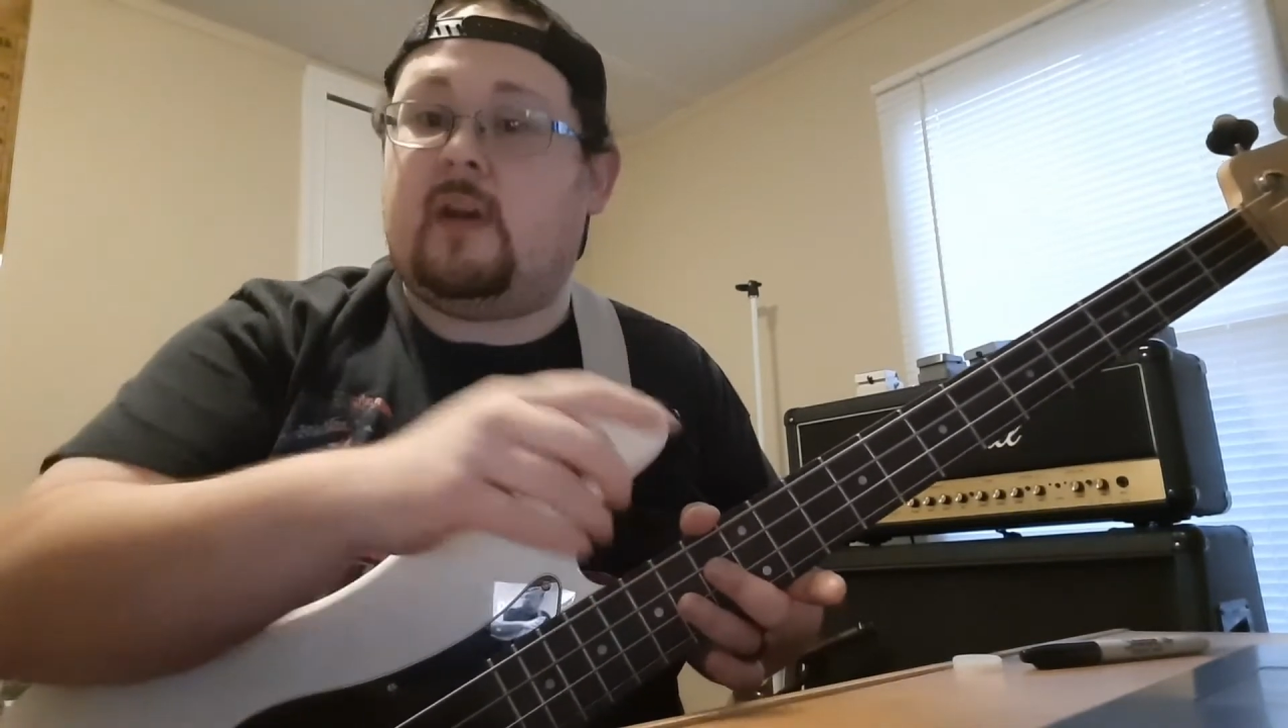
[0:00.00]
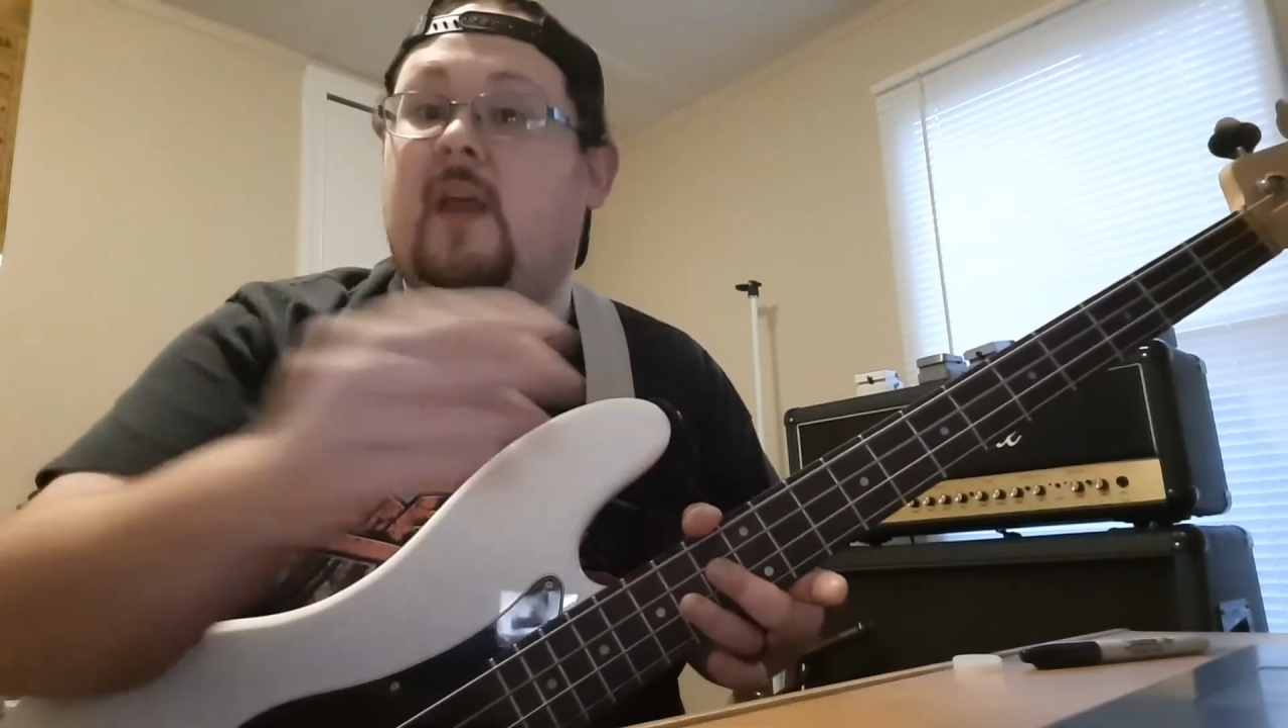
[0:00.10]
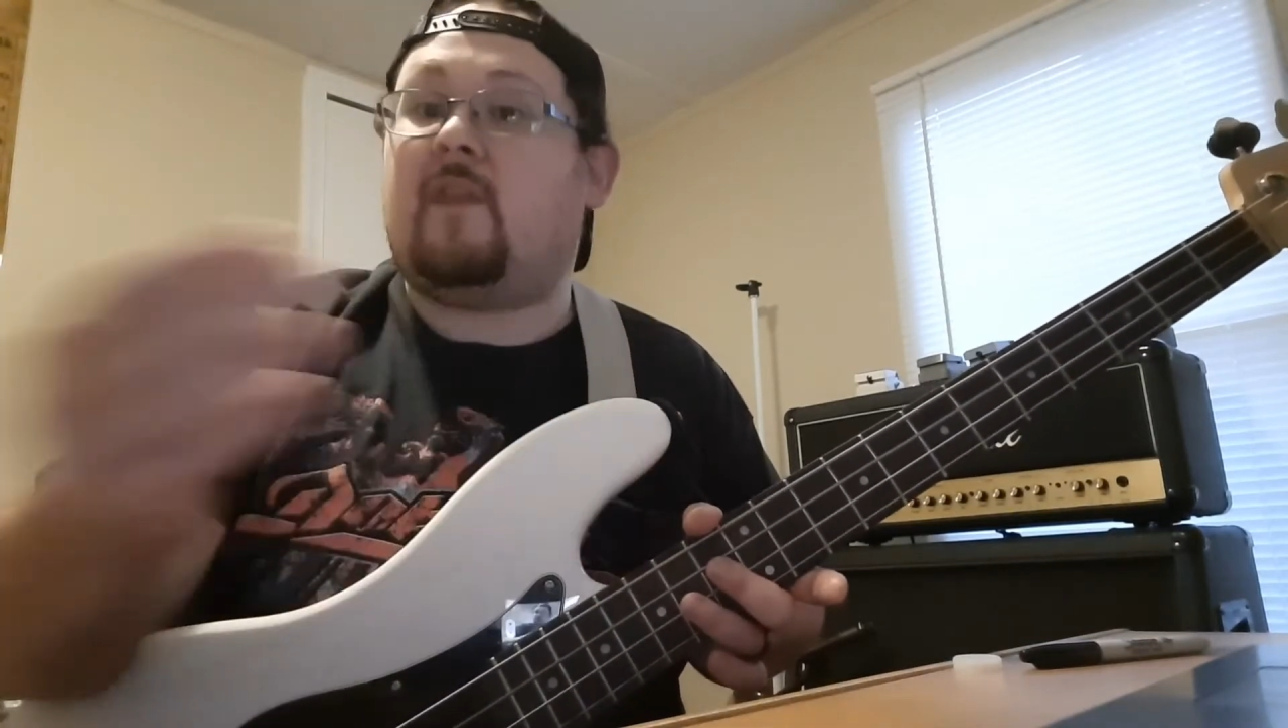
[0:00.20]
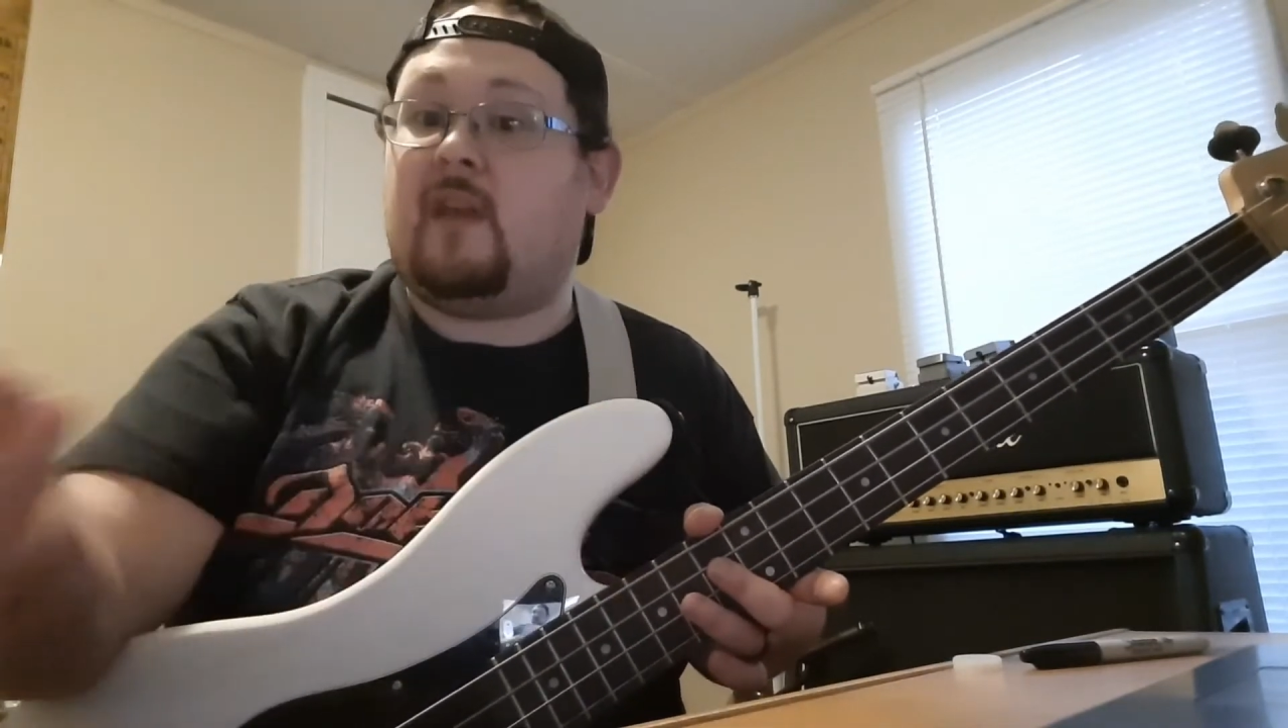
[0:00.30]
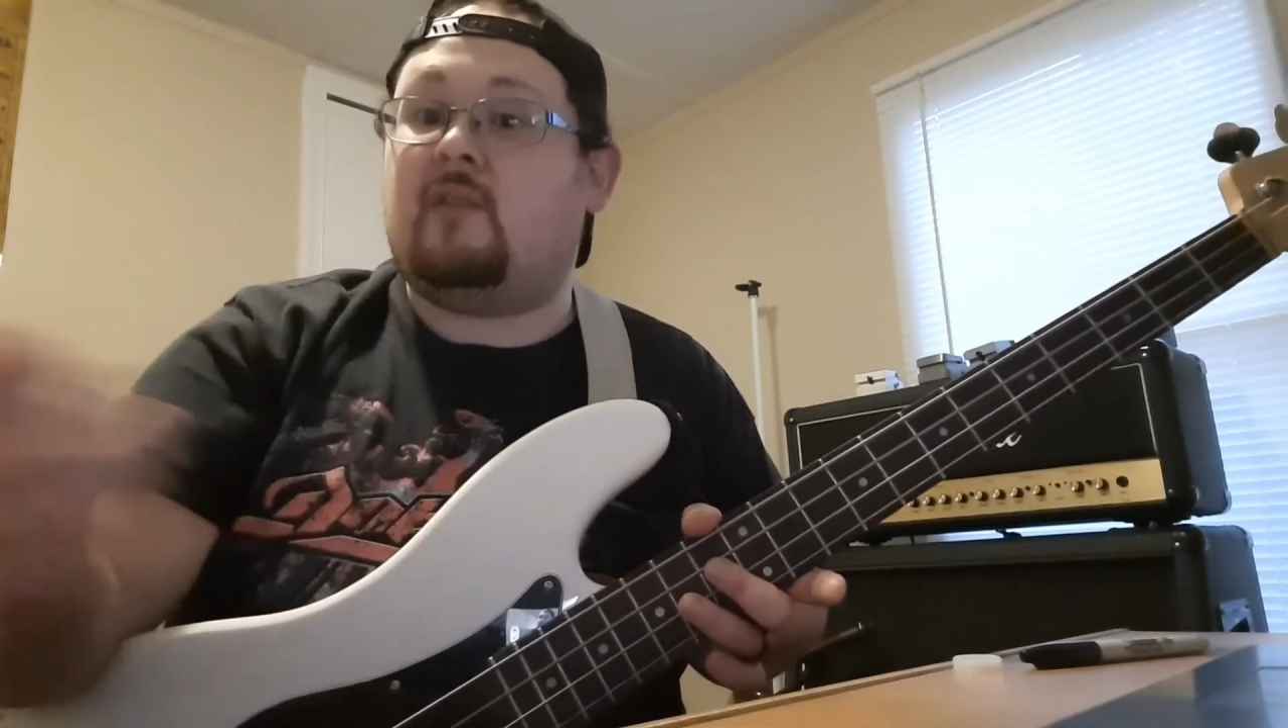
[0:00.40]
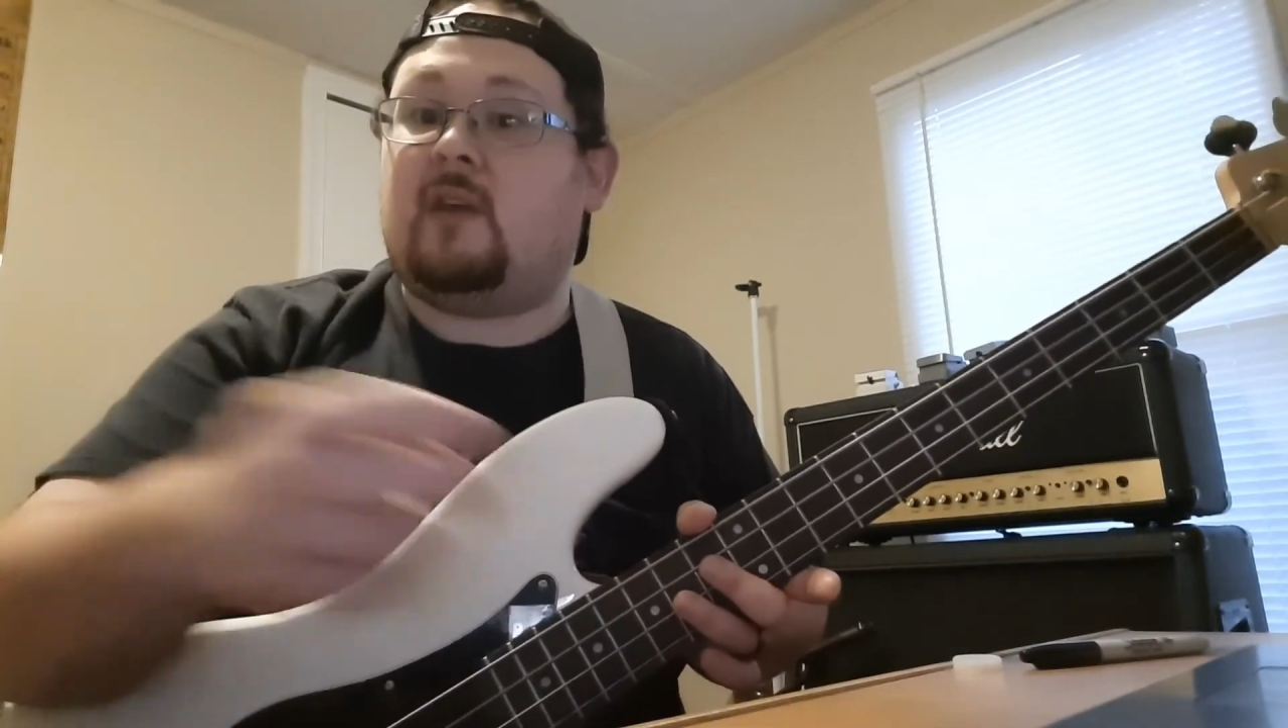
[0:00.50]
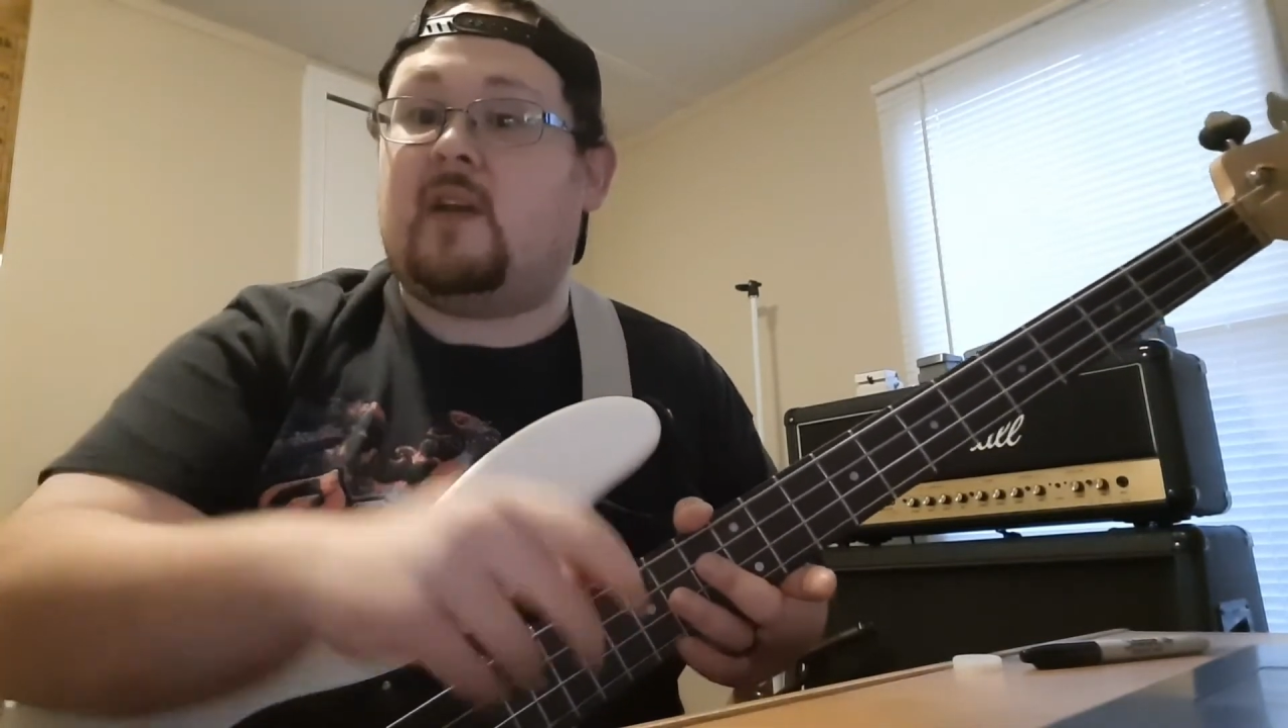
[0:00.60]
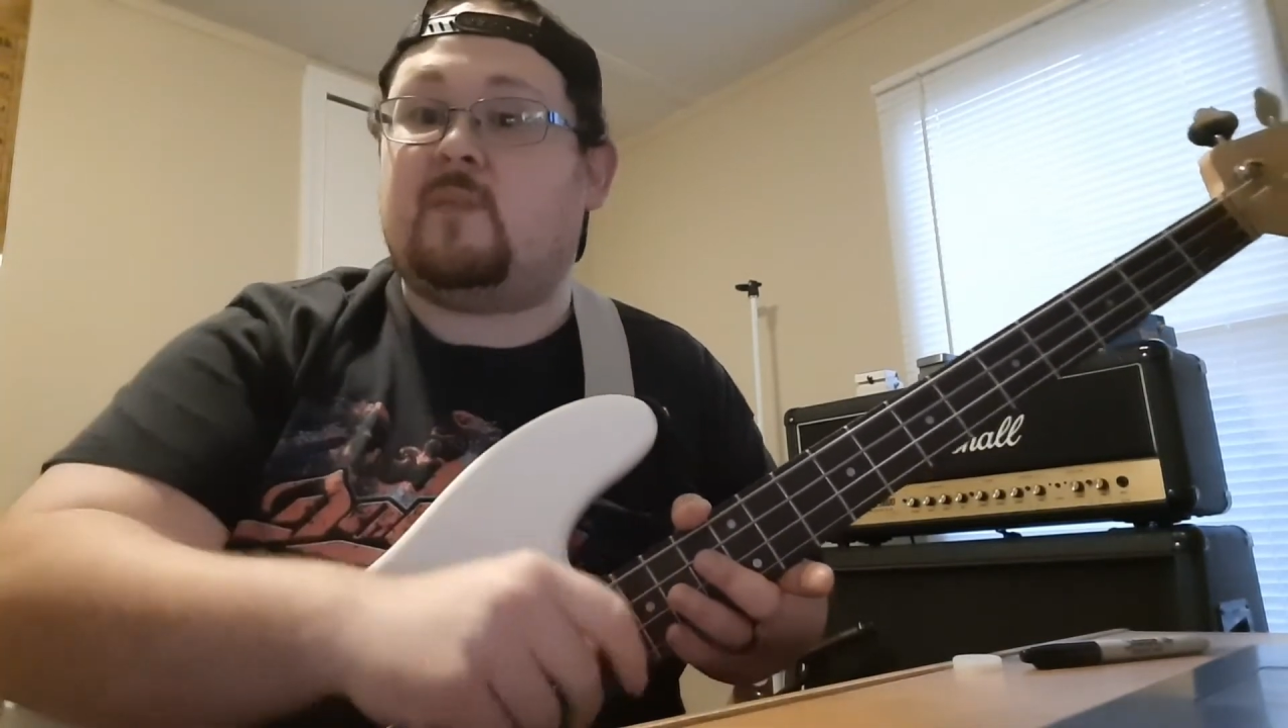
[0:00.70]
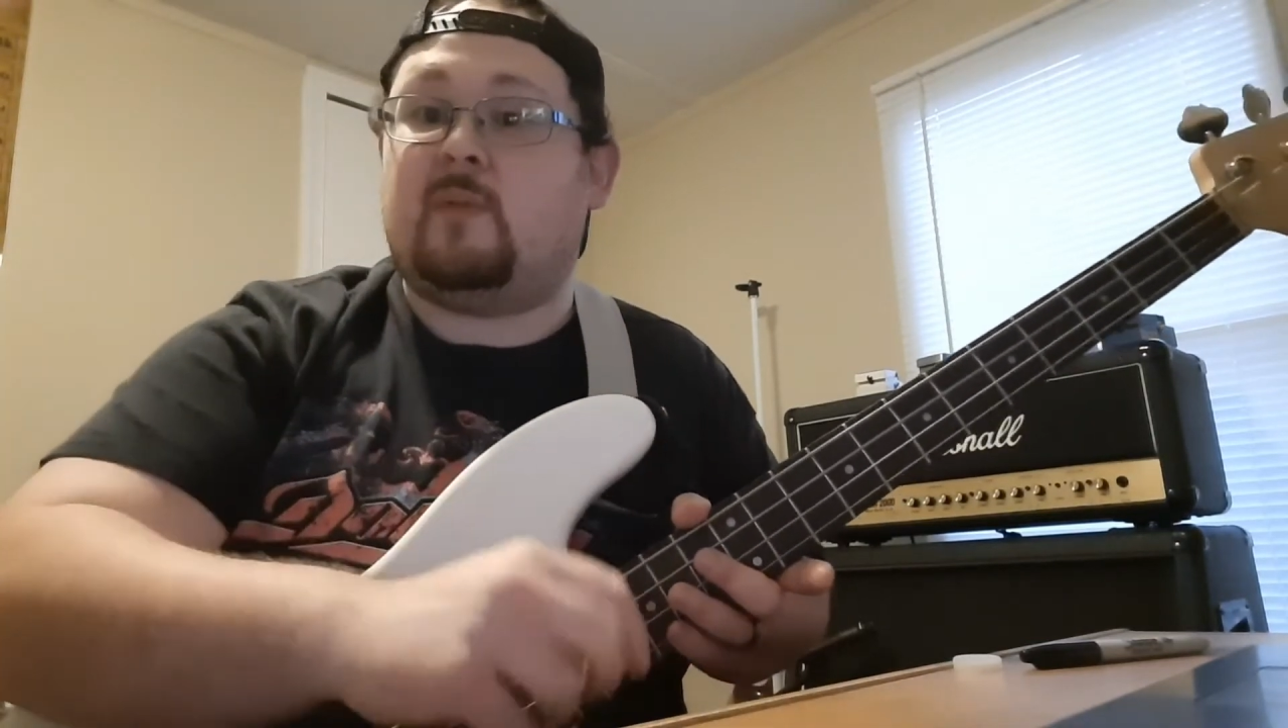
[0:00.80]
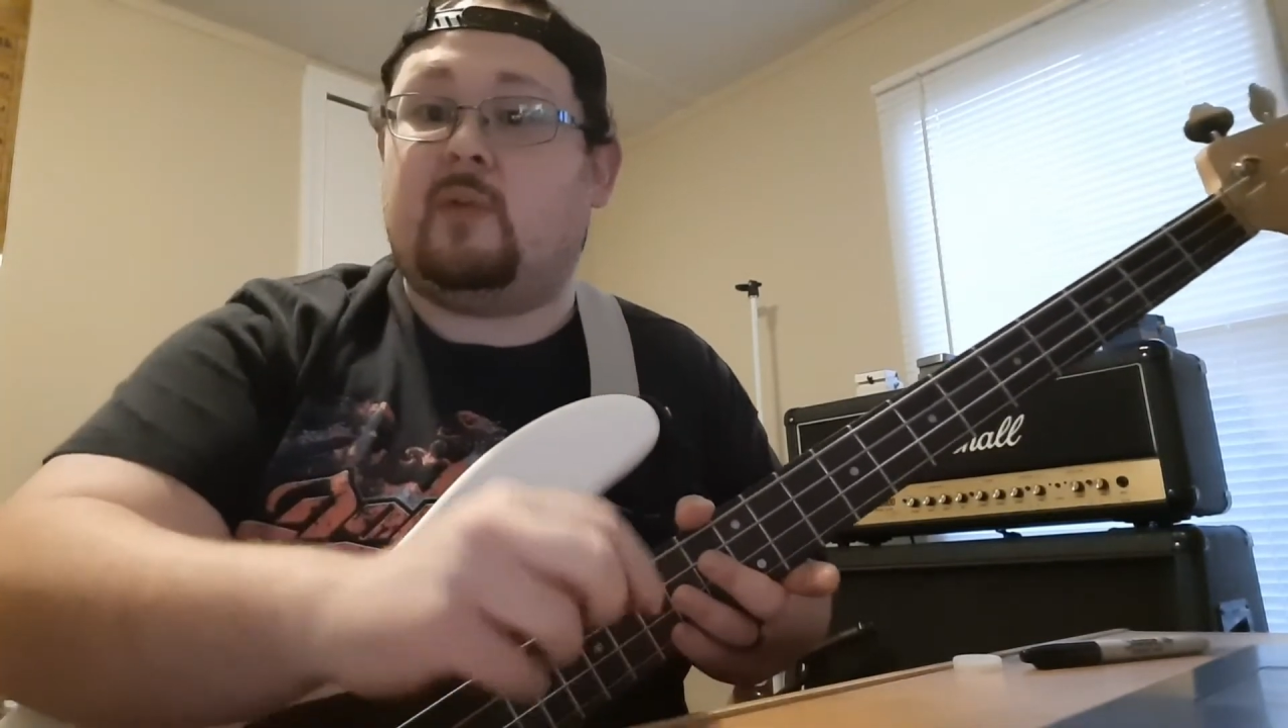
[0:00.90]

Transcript: And I think you guys will be